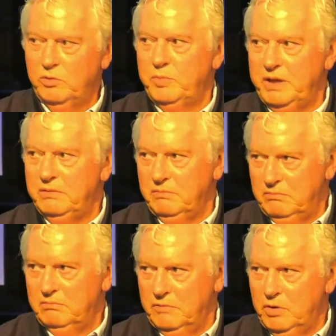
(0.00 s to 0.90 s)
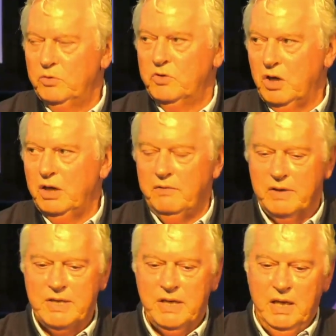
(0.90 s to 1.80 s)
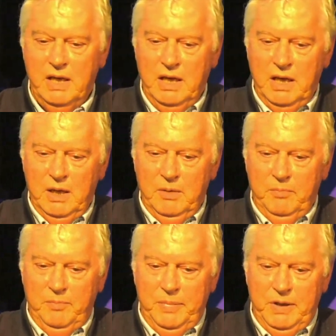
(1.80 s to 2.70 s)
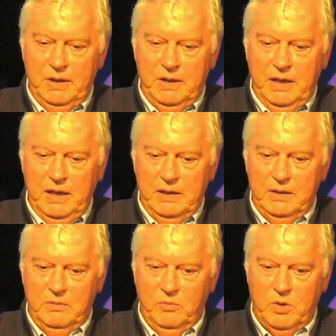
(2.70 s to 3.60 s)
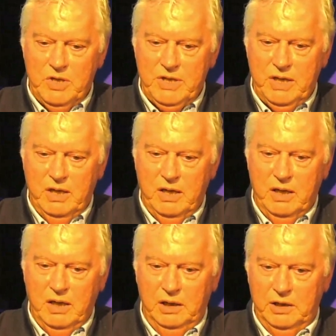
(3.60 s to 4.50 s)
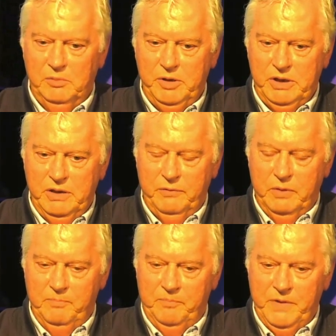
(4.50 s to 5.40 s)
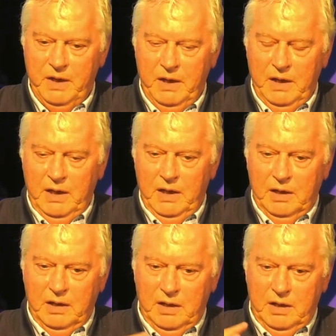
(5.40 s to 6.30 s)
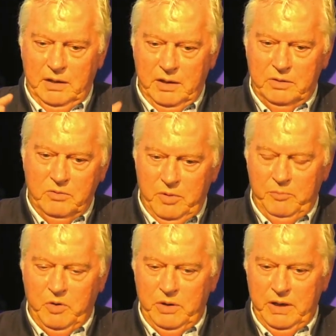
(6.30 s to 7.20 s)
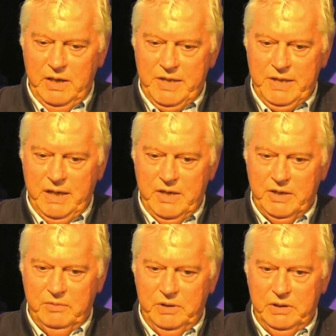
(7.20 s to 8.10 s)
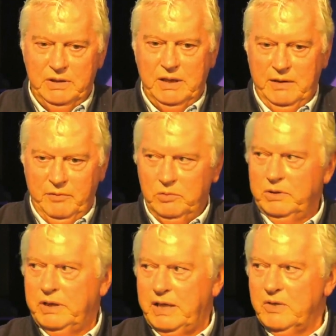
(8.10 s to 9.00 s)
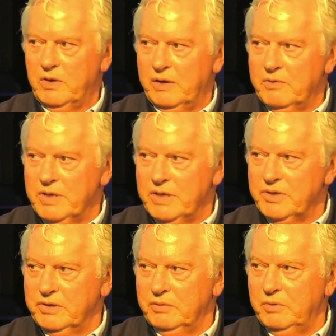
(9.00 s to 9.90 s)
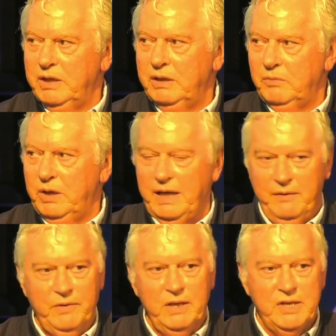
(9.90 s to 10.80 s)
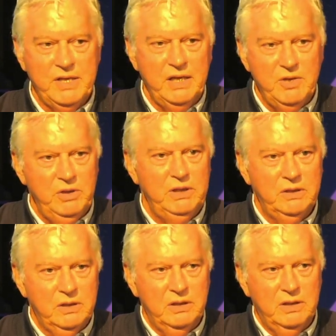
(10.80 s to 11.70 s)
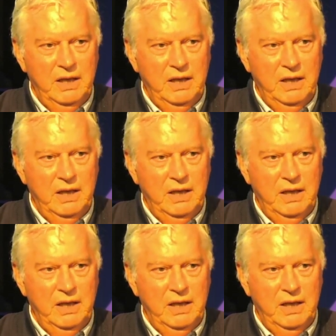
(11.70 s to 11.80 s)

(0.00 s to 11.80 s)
all been good drivers, but Ayrton was a little bit different. And you've got to remember in these days, you know, we didn't have all the data acquisition that we, we have these days. We didn't,